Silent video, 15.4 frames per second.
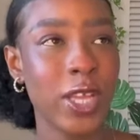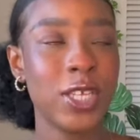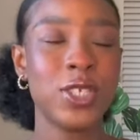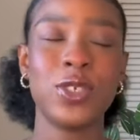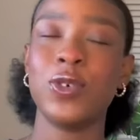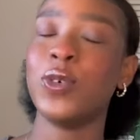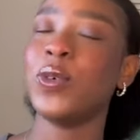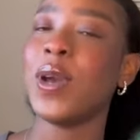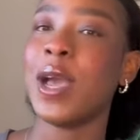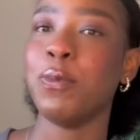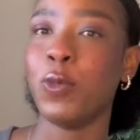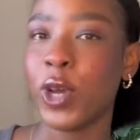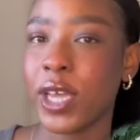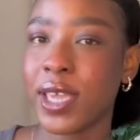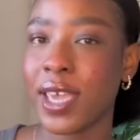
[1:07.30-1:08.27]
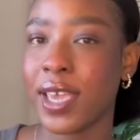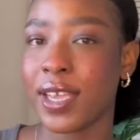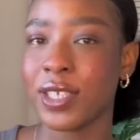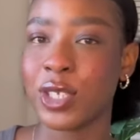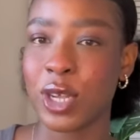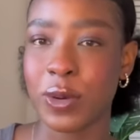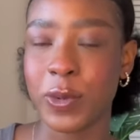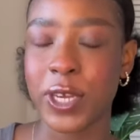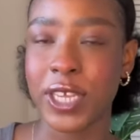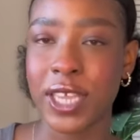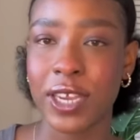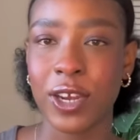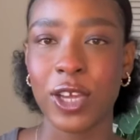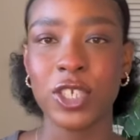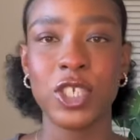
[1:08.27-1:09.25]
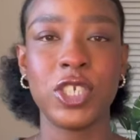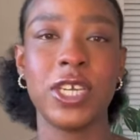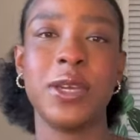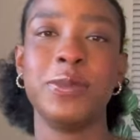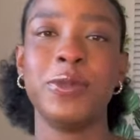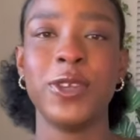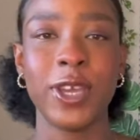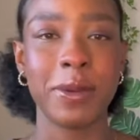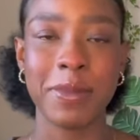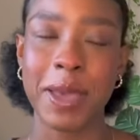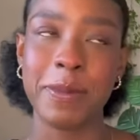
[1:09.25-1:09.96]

So I'm working, I started working last year, I'm doing my